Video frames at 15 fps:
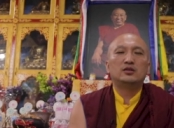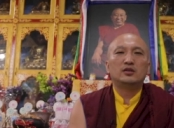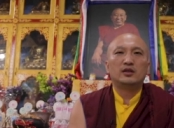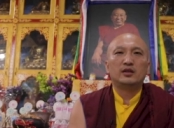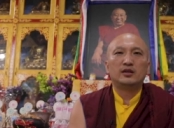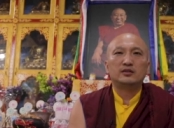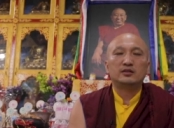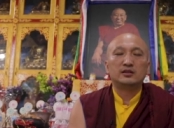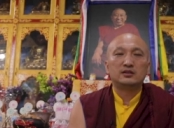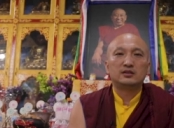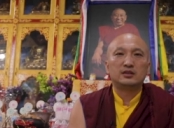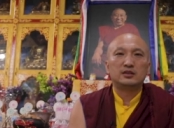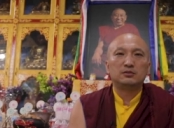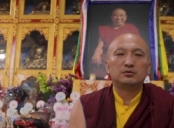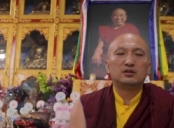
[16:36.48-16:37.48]
And it
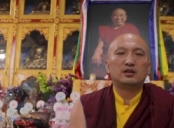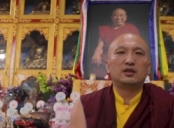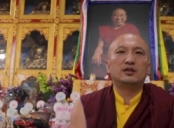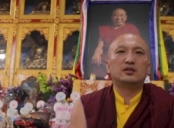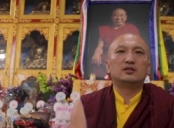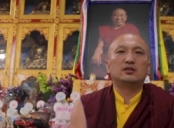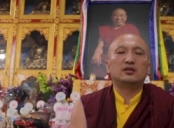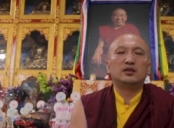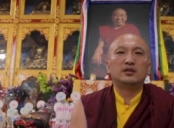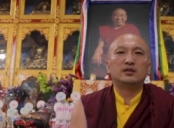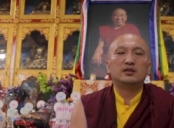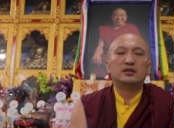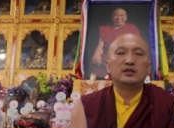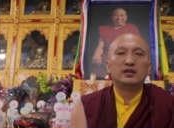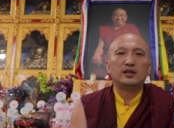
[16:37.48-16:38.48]
seems like
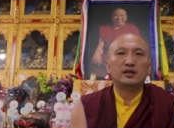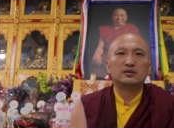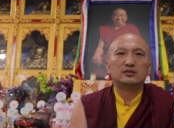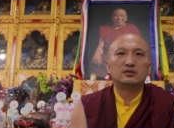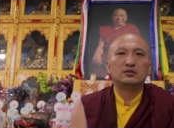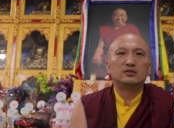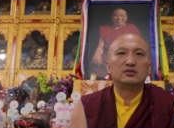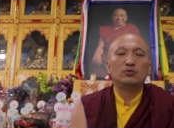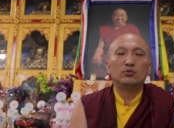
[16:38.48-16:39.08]
he has